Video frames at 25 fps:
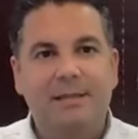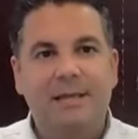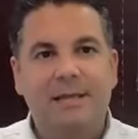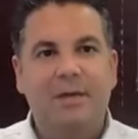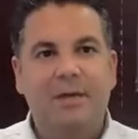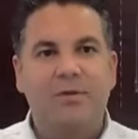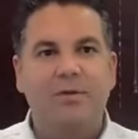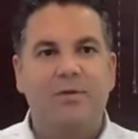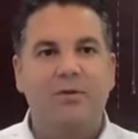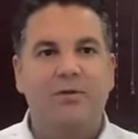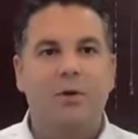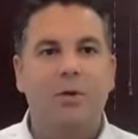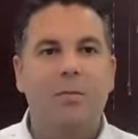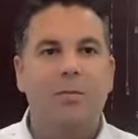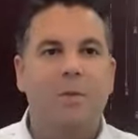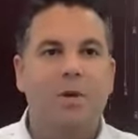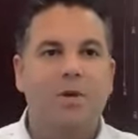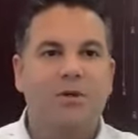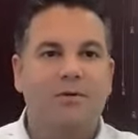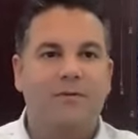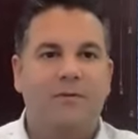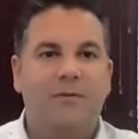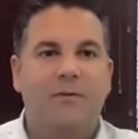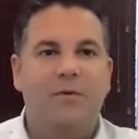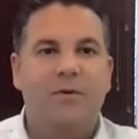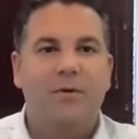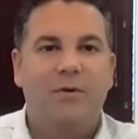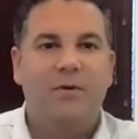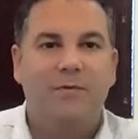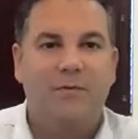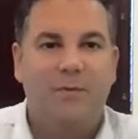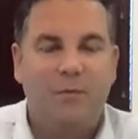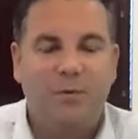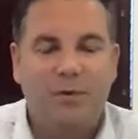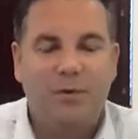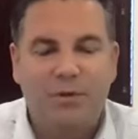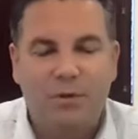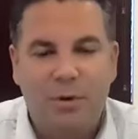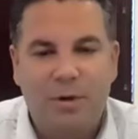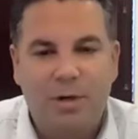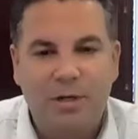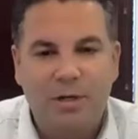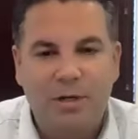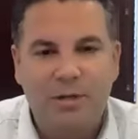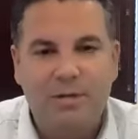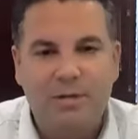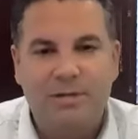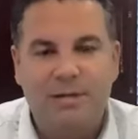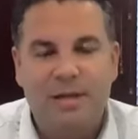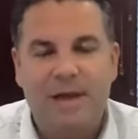Thank you so much for for
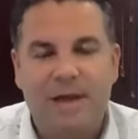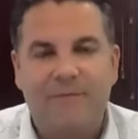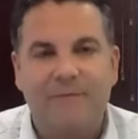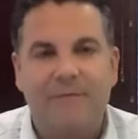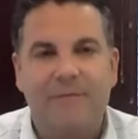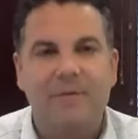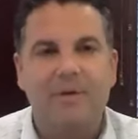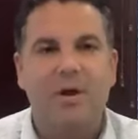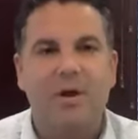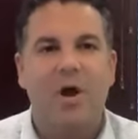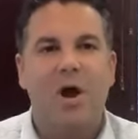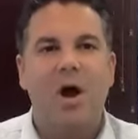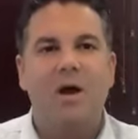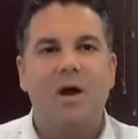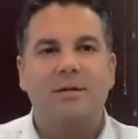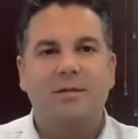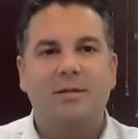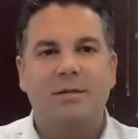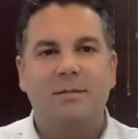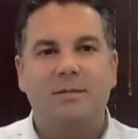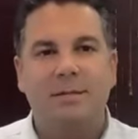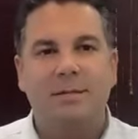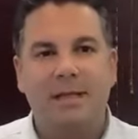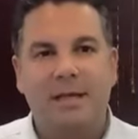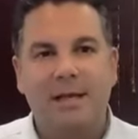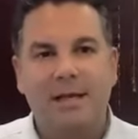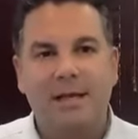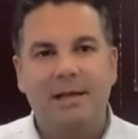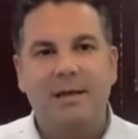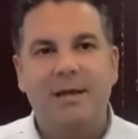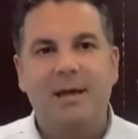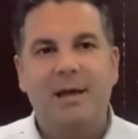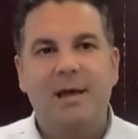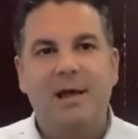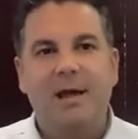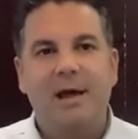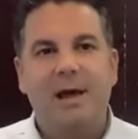joining us. Have an awesome day.